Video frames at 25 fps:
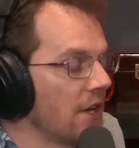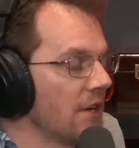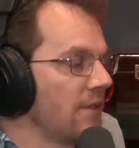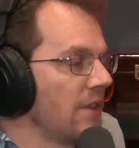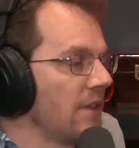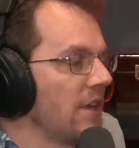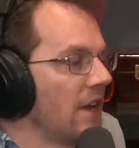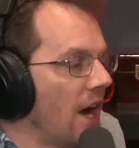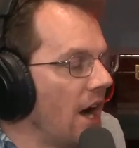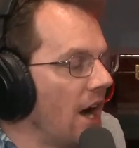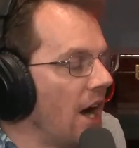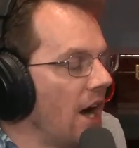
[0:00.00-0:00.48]

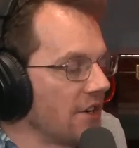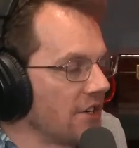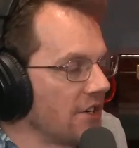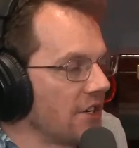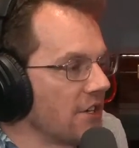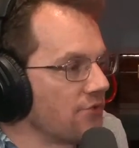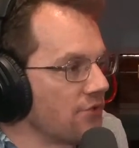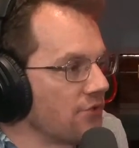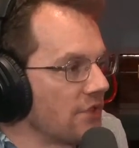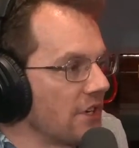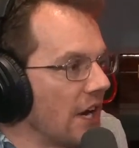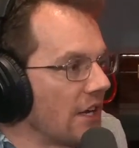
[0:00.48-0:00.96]
The
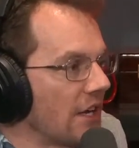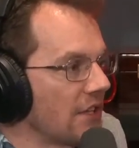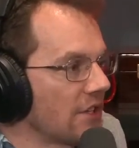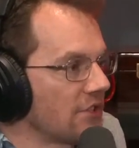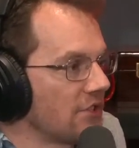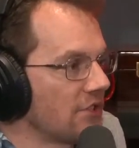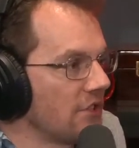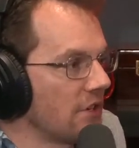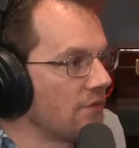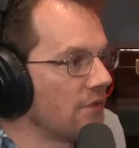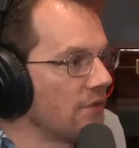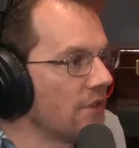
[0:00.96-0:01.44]
hard-edged
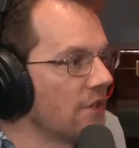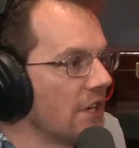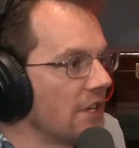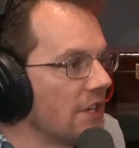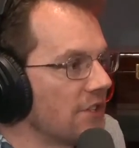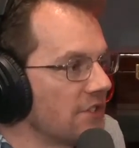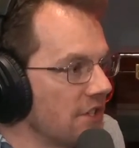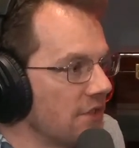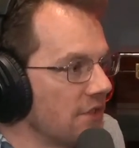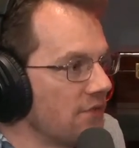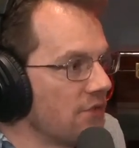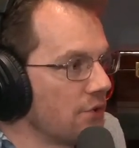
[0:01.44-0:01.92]
reality of it
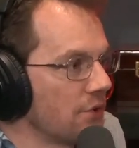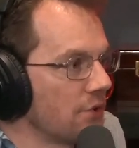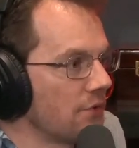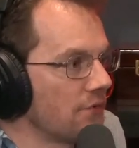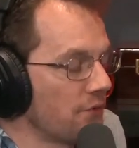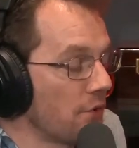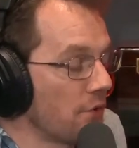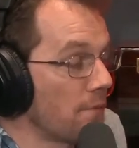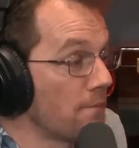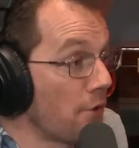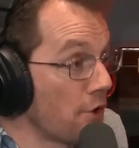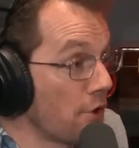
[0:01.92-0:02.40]
is difficult
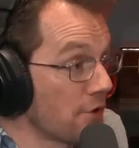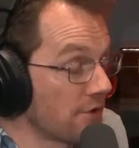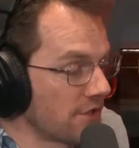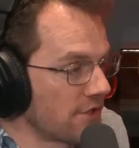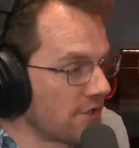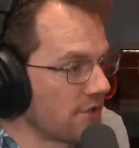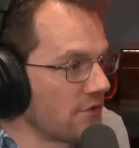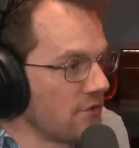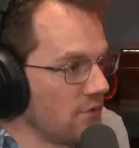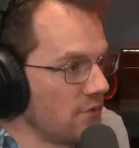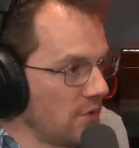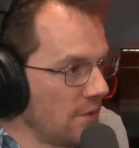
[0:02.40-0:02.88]
for
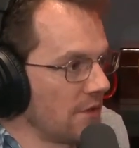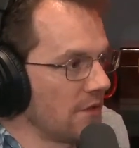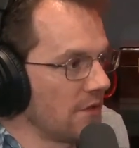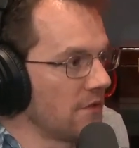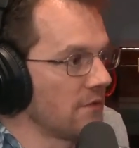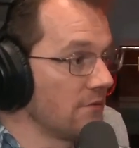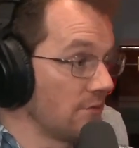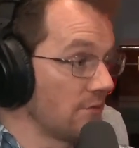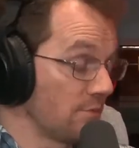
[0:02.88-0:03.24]
most women